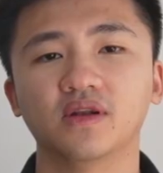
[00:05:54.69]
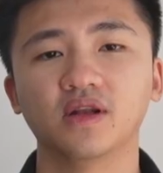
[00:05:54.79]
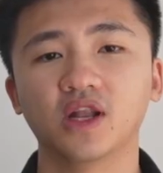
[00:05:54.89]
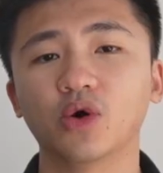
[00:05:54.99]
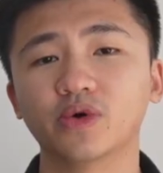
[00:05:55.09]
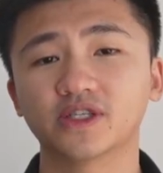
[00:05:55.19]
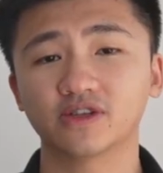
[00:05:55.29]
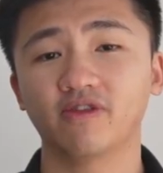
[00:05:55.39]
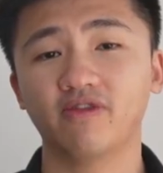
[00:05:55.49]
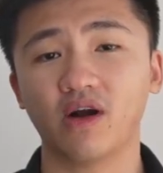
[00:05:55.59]
Lowest
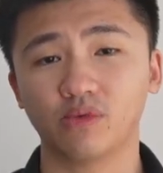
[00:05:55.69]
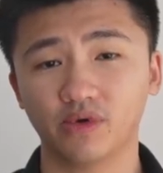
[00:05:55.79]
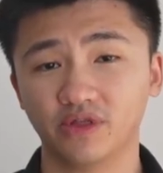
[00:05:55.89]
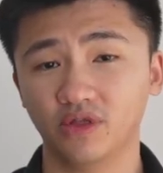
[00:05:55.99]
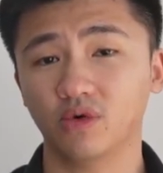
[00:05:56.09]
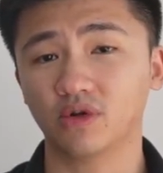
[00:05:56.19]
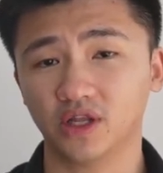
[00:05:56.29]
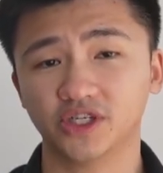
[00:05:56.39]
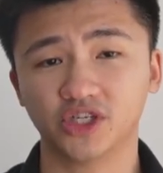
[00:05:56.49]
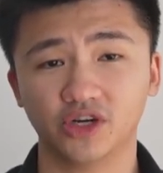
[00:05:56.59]
so far with no
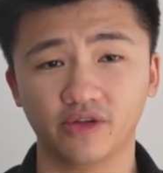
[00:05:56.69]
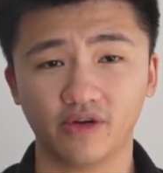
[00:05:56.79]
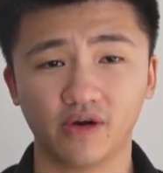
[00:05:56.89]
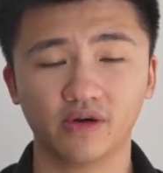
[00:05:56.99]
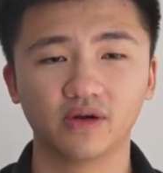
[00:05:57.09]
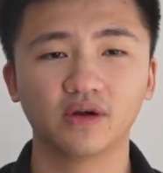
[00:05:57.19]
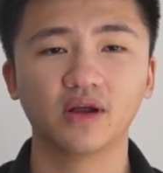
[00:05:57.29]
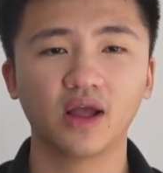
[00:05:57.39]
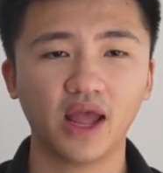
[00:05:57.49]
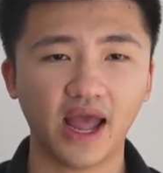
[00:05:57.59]
glitch either.
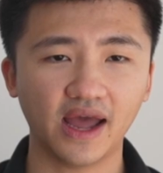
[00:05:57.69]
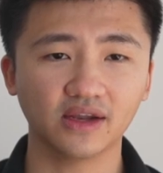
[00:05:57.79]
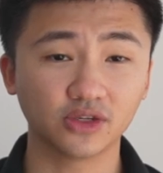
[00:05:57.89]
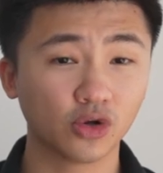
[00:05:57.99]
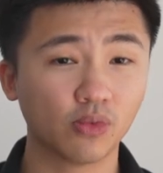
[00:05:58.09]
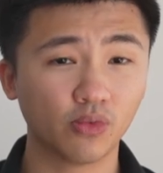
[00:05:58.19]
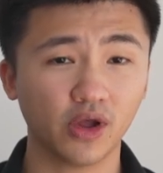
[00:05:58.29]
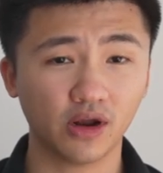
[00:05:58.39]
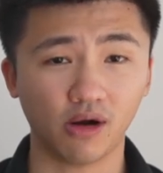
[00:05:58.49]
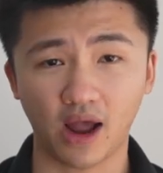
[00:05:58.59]
And Tomb Raider